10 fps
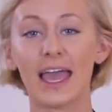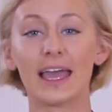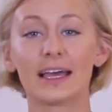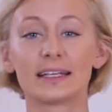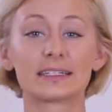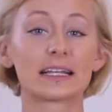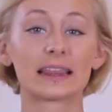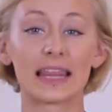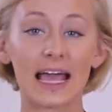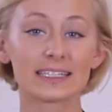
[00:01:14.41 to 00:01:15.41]
And
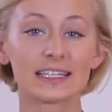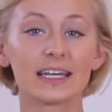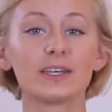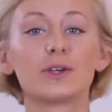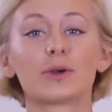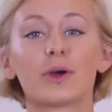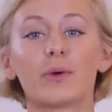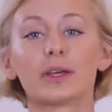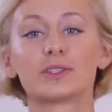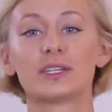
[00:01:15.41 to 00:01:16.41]
lastly, you're
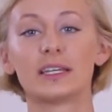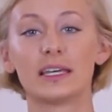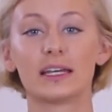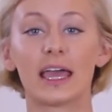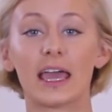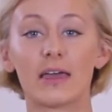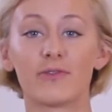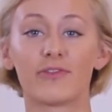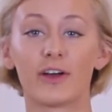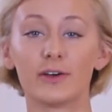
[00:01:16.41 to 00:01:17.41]
going to need a
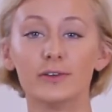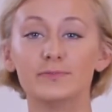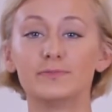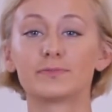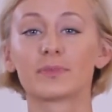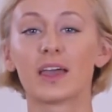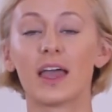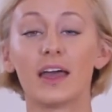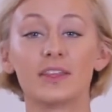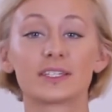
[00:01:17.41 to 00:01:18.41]
funnel,
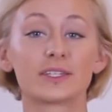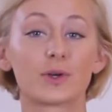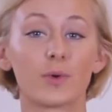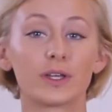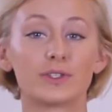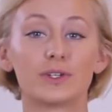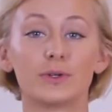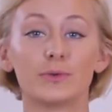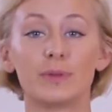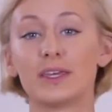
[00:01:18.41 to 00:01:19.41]
and this is going
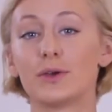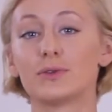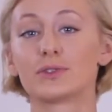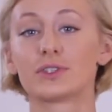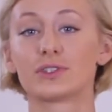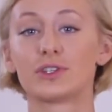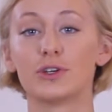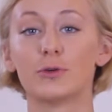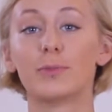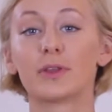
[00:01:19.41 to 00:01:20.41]
to be used
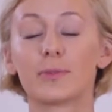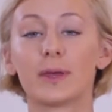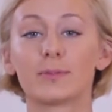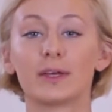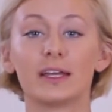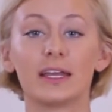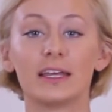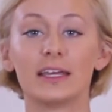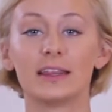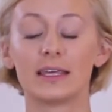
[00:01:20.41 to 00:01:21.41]
to put the pigment
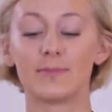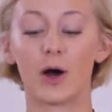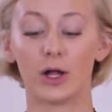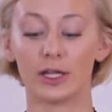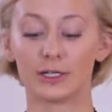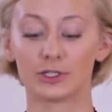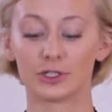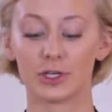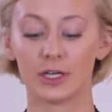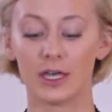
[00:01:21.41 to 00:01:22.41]
in the
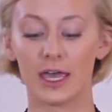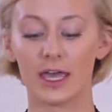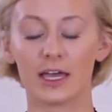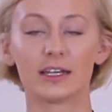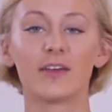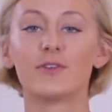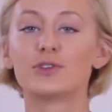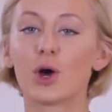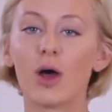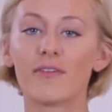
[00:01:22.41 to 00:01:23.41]
polish. And if
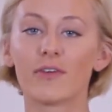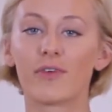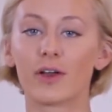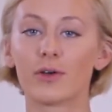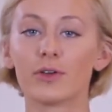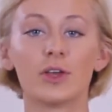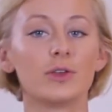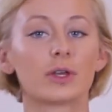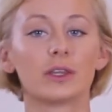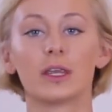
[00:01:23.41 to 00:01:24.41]
you don't have a funnel,
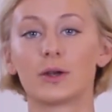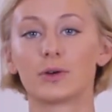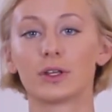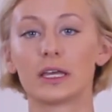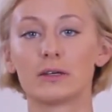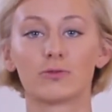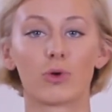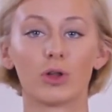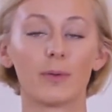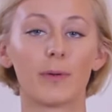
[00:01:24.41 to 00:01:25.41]
you can literally
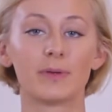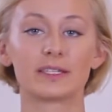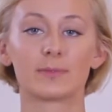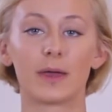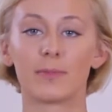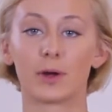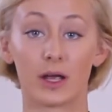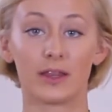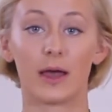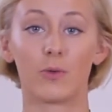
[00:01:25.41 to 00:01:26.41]
roll up a piece of
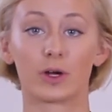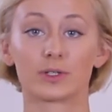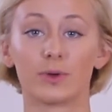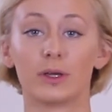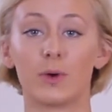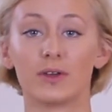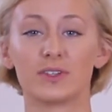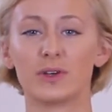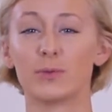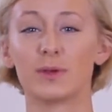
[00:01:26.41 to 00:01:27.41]
paper, and that works really well
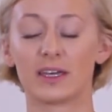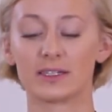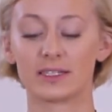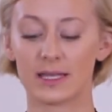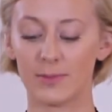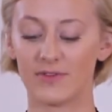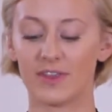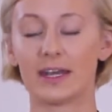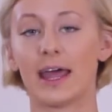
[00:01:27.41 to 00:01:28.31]
too because some of the